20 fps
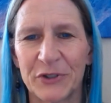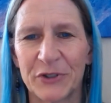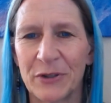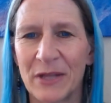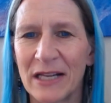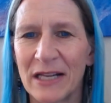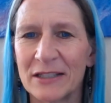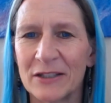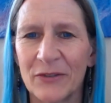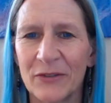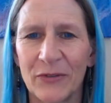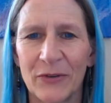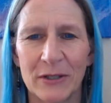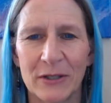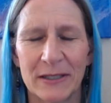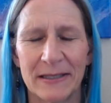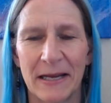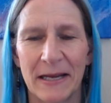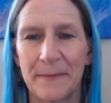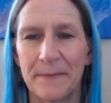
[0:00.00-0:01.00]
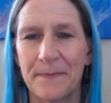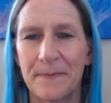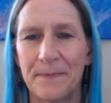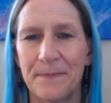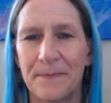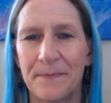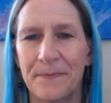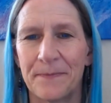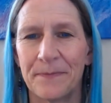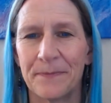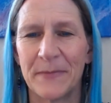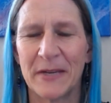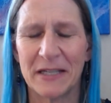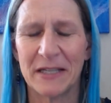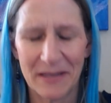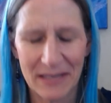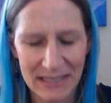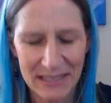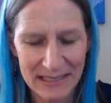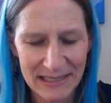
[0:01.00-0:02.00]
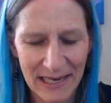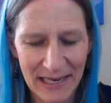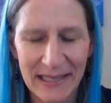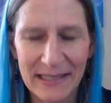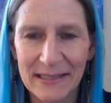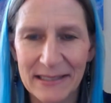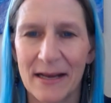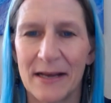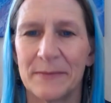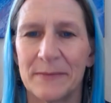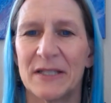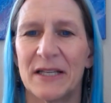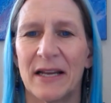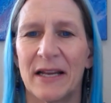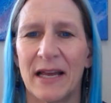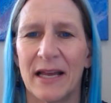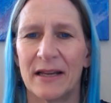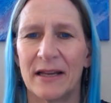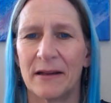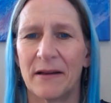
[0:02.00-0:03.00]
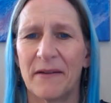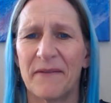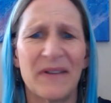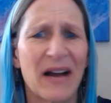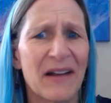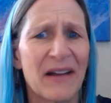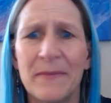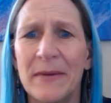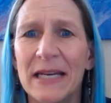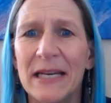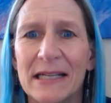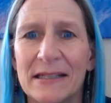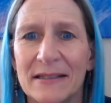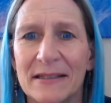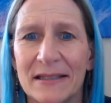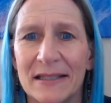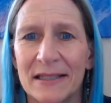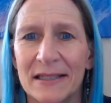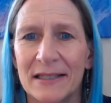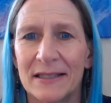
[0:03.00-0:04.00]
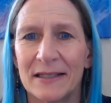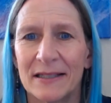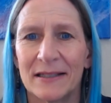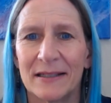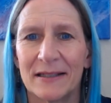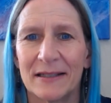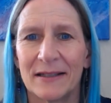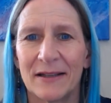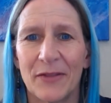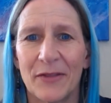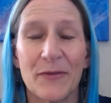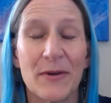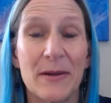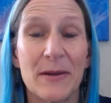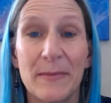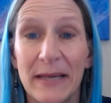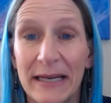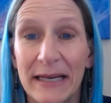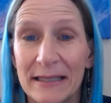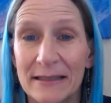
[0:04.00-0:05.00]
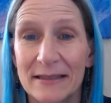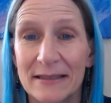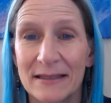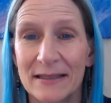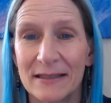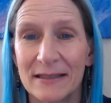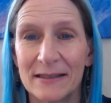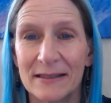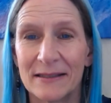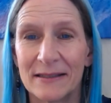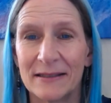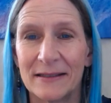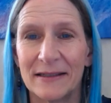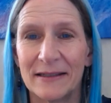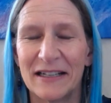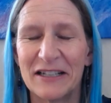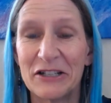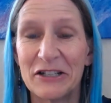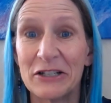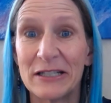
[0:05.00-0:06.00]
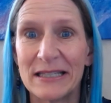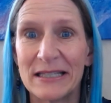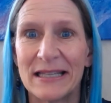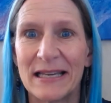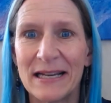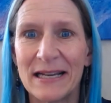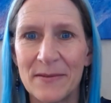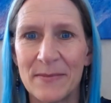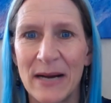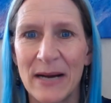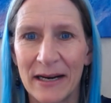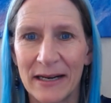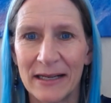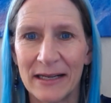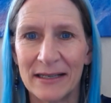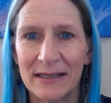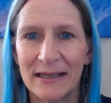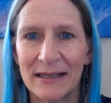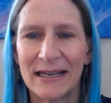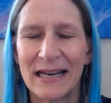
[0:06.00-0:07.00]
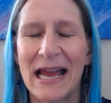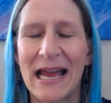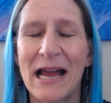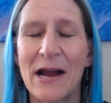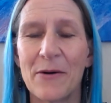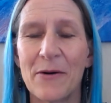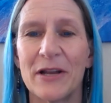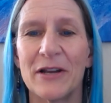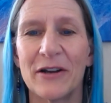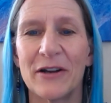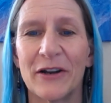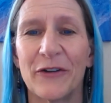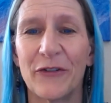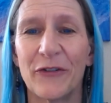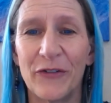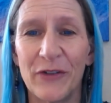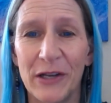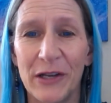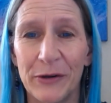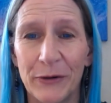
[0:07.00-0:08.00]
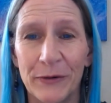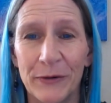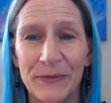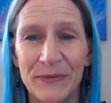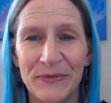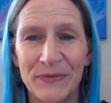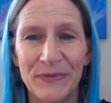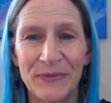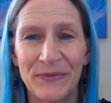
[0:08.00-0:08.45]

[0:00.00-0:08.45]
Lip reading: So that's the first step. Take time today, 5 minutes, 3 minutes, and just think about it. How are you going to feel?